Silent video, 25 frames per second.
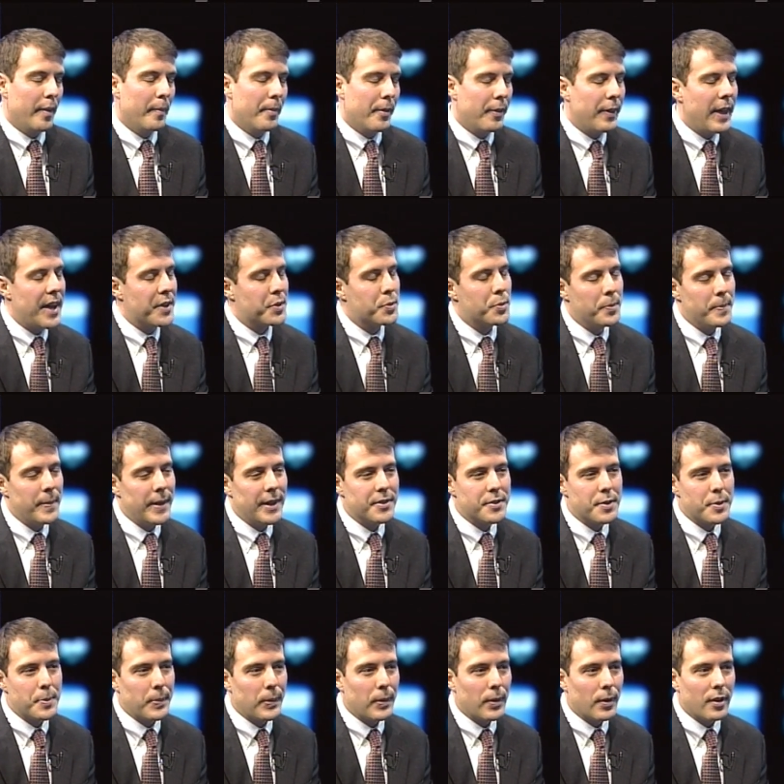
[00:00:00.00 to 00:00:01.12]
That's what makes
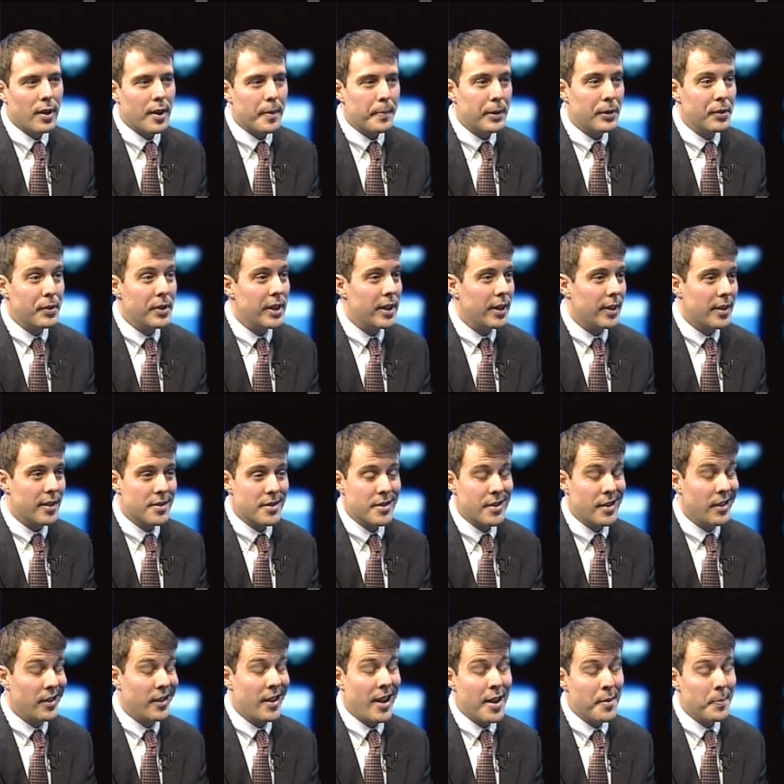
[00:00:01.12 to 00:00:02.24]
the program unique, is in the
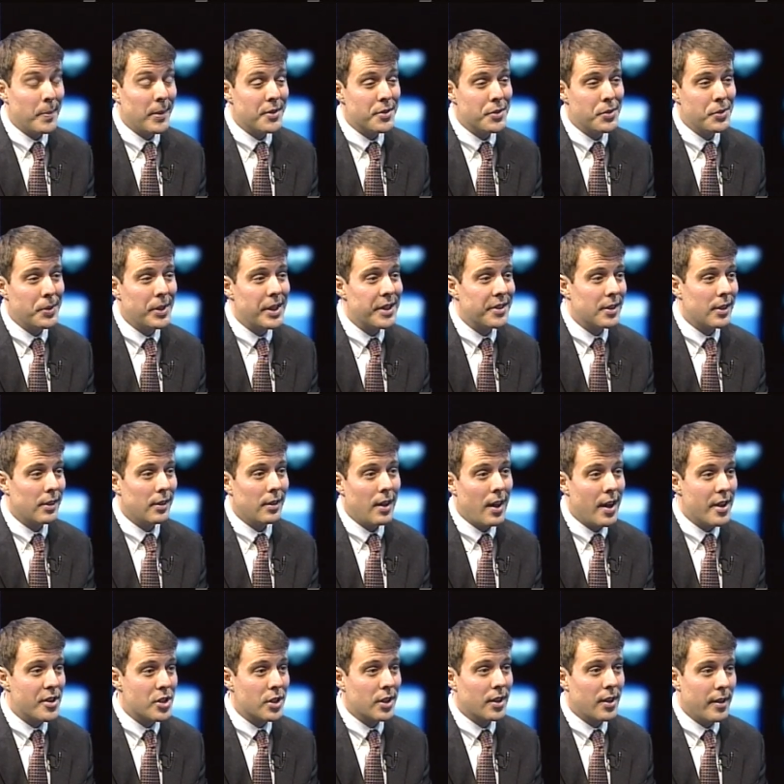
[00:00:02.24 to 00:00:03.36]
9 months you get the
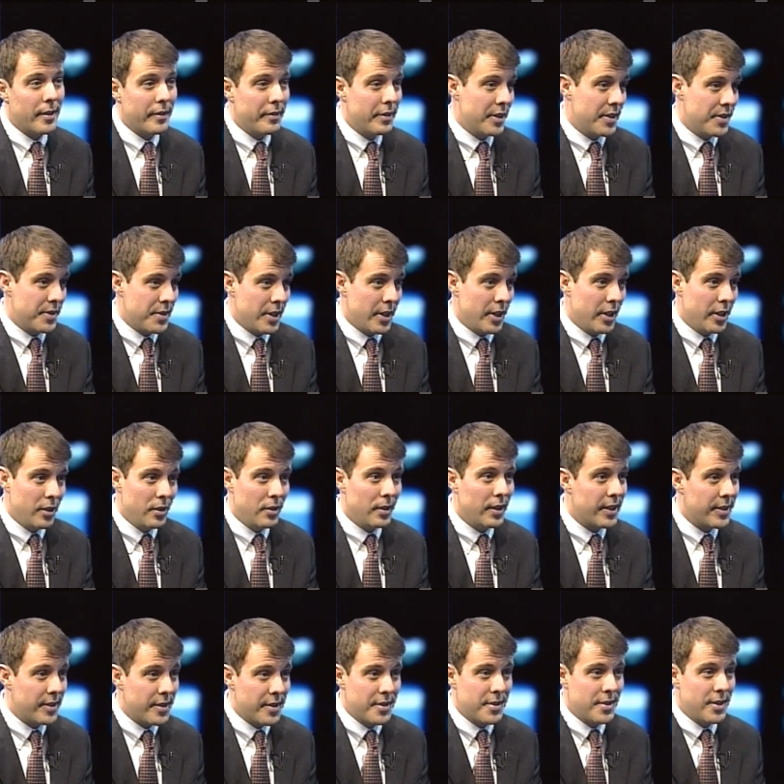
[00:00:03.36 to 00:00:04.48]
logic of the city. You
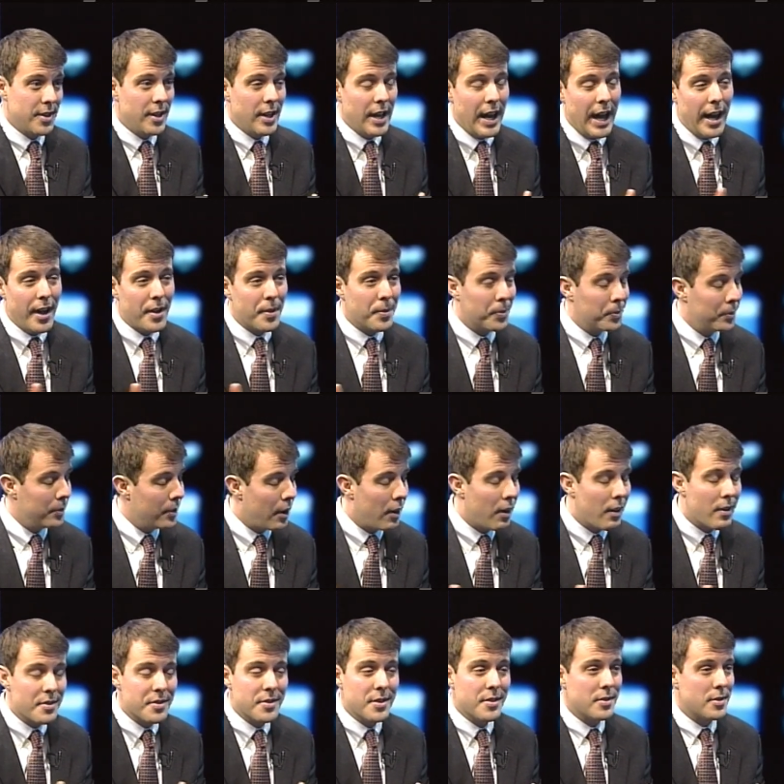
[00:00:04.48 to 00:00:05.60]
get to see how
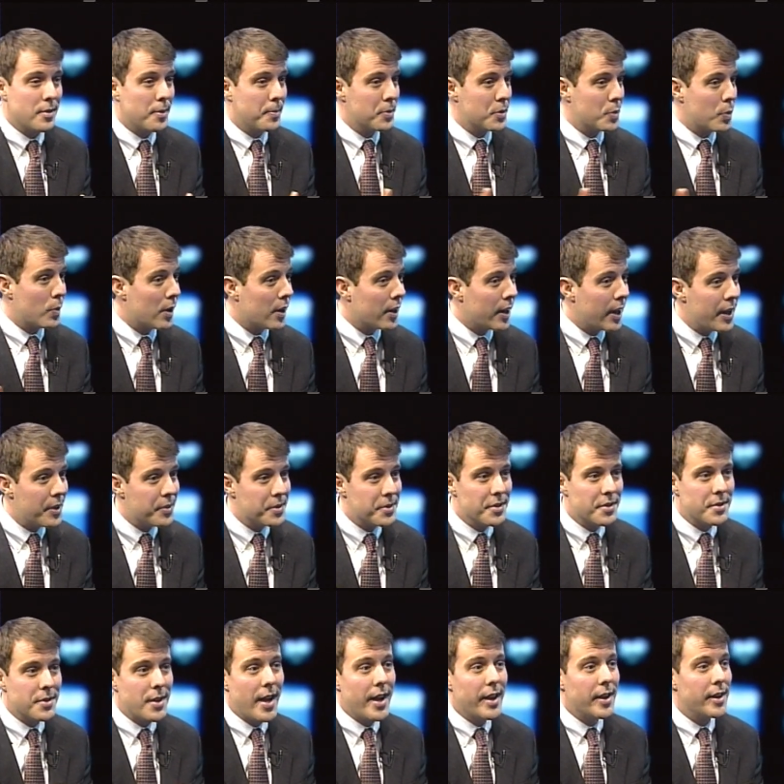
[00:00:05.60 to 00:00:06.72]
our systems work, how
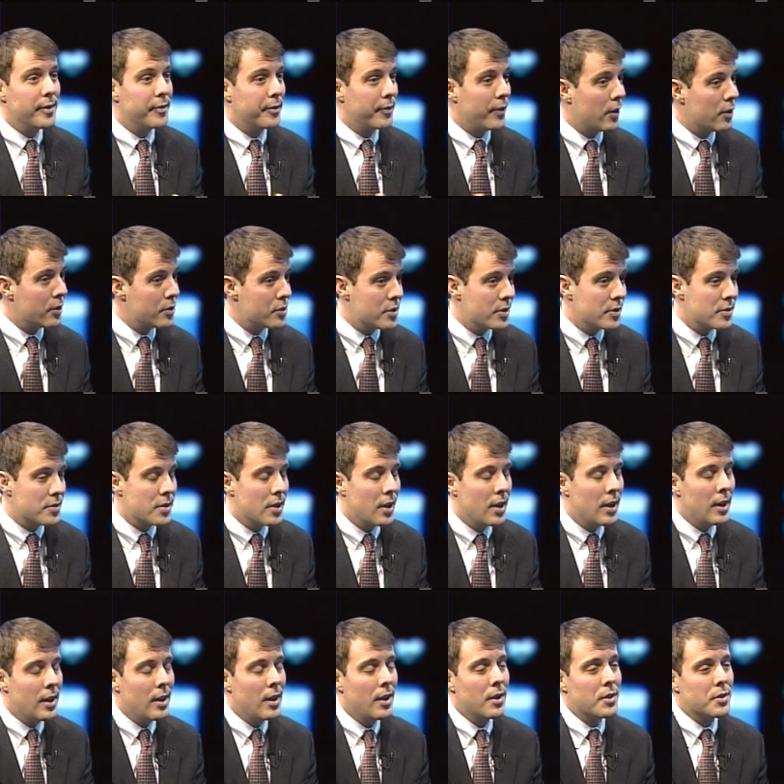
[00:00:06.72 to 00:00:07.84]
society functions.
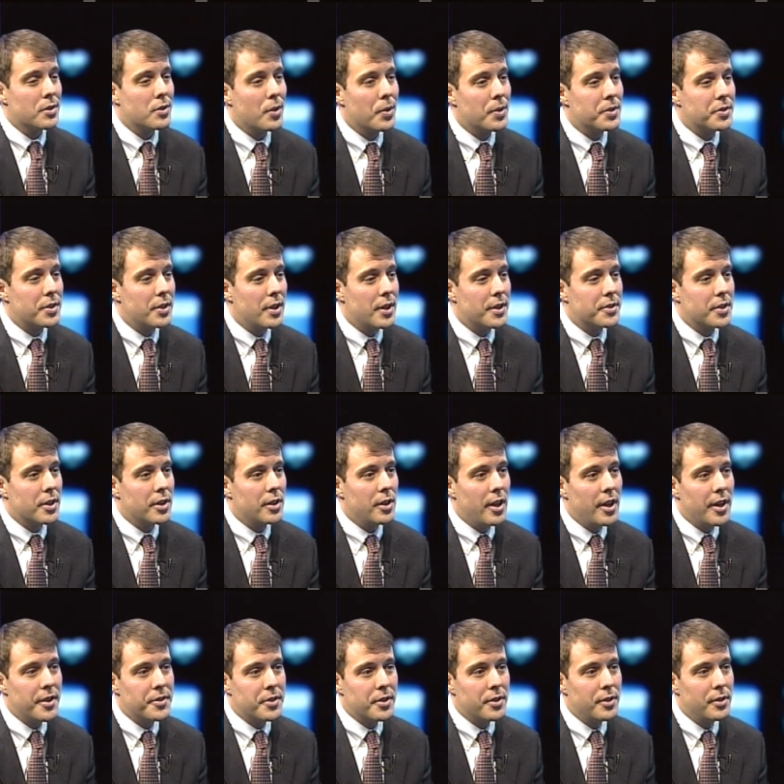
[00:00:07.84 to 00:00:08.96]
So it's
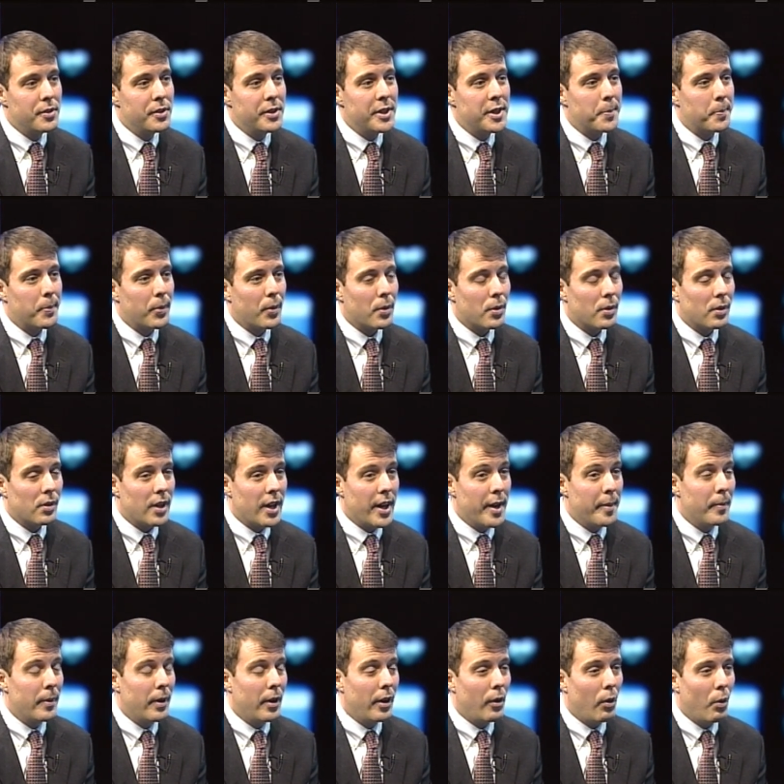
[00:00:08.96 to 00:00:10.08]
a unique
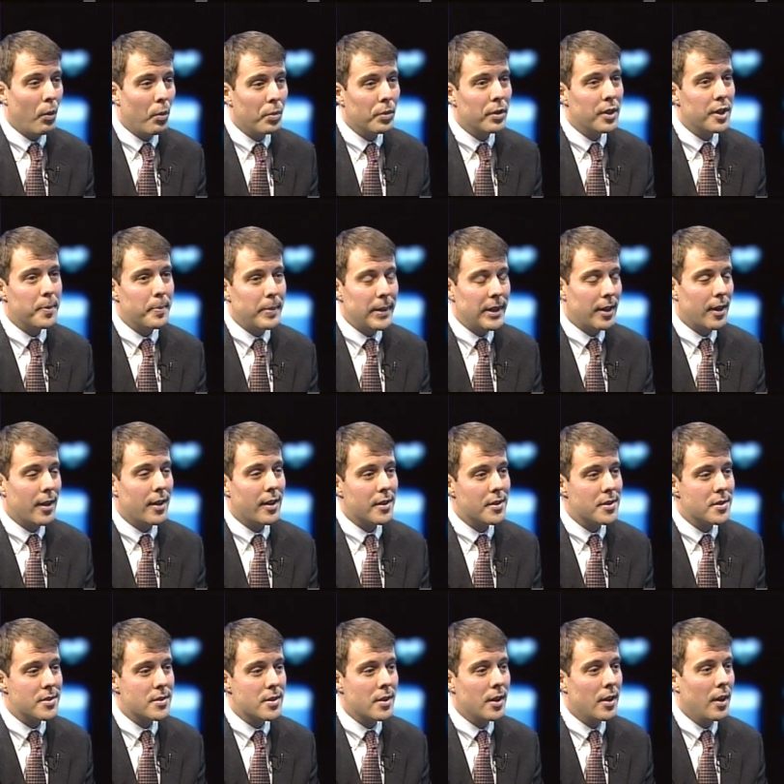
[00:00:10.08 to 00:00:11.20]
program only
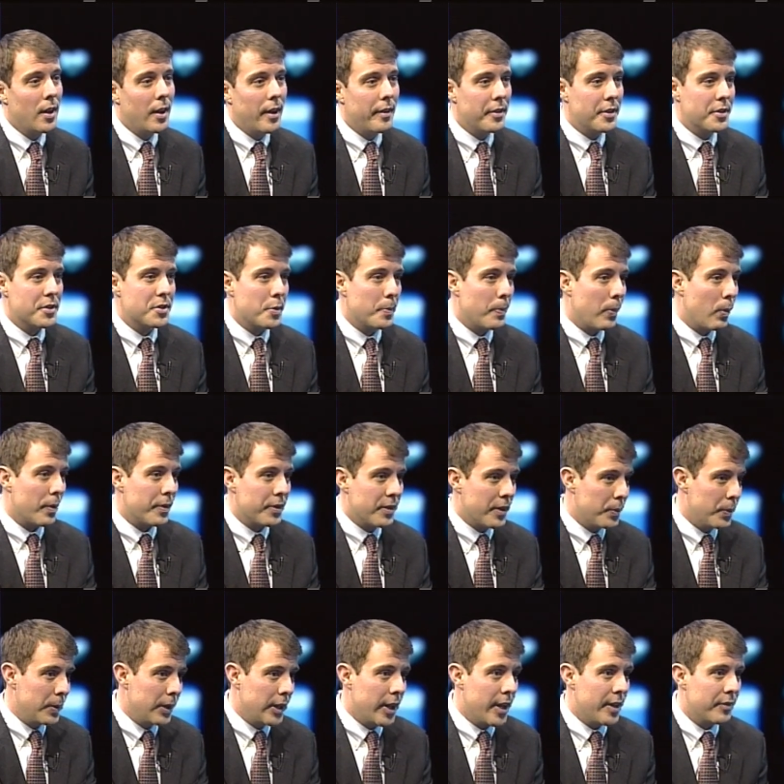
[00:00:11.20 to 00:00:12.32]
because of the support that
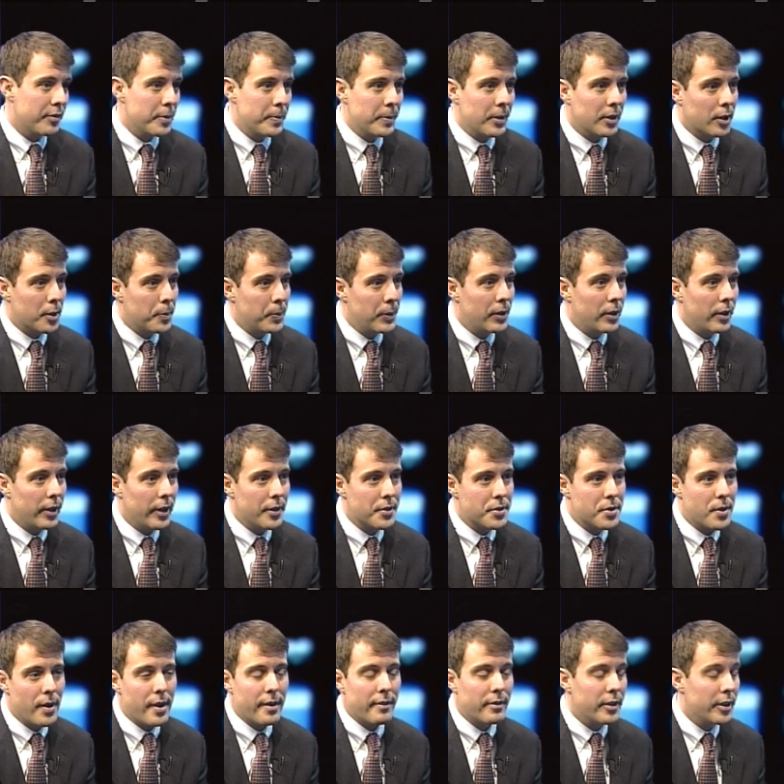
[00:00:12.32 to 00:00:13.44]
we get from the community.
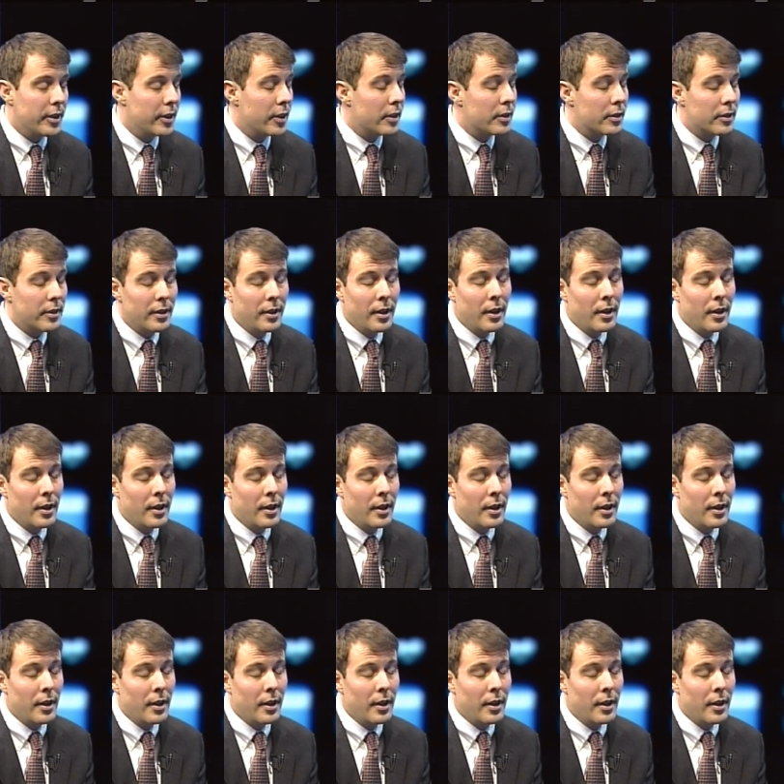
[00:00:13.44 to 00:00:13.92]
So every year,